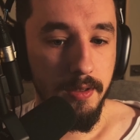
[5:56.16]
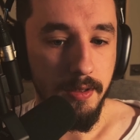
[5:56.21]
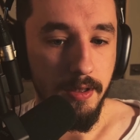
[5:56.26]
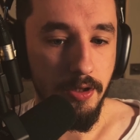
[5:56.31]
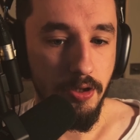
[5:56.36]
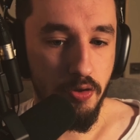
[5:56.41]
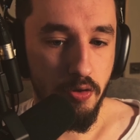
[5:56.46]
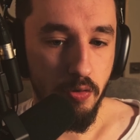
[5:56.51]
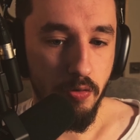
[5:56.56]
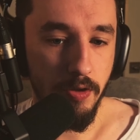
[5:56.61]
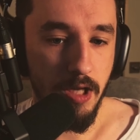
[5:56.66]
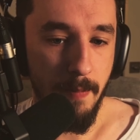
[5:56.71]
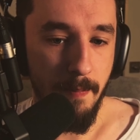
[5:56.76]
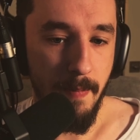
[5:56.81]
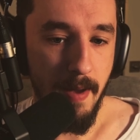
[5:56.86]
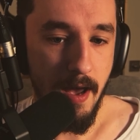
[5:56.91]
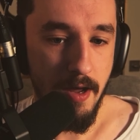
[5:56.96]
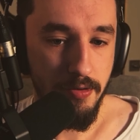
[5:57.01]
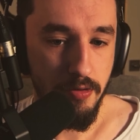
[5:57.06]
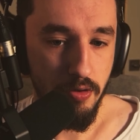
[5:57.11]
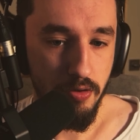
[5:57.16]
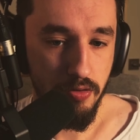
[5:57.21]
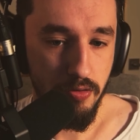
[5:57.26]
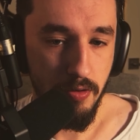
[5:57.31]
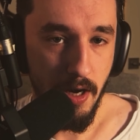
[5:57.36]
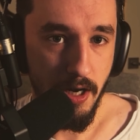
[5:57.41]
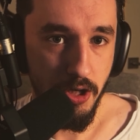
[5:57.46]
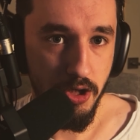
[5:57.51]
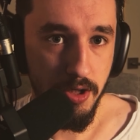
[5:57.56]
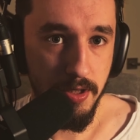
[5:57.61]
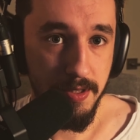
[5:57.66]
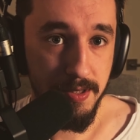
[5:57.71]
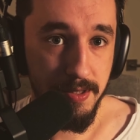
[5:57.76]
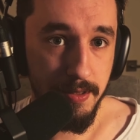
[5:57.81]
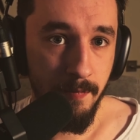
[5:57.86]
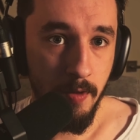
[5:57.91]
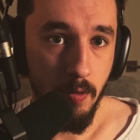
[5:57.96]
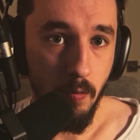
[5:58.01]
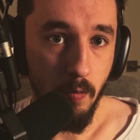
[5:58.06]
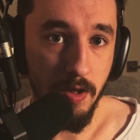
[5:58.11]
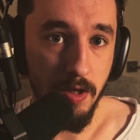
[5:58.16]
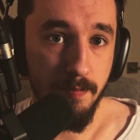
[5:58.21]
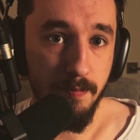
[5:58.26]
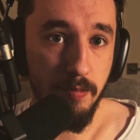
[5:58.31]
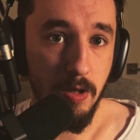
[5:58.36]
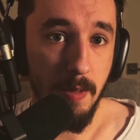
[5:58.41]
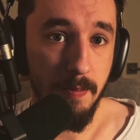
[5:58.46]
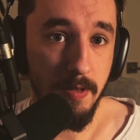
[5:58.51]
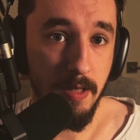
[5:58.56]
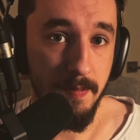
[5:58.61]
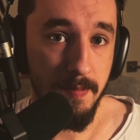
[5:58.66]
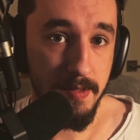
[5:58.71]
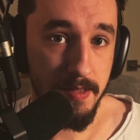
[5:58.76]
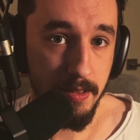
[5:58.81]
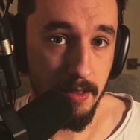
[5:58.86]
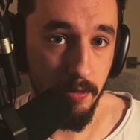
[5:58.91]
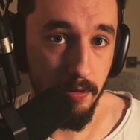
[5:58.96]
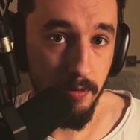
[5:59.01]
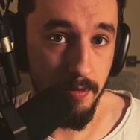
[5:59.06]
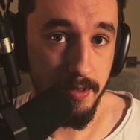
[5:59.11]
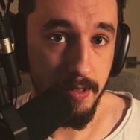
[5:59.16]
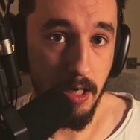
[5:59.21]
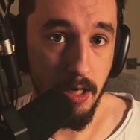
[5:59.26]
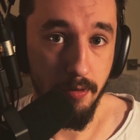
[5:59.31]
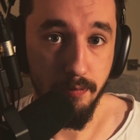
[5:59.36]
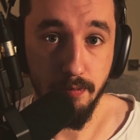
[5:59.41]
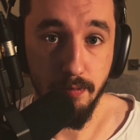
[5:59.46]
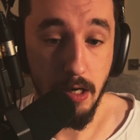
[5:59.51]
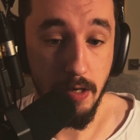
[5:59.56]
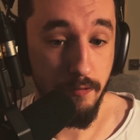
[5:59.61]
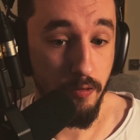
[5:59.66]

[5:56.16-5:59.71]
is truly a master strategist with prep time skills that rival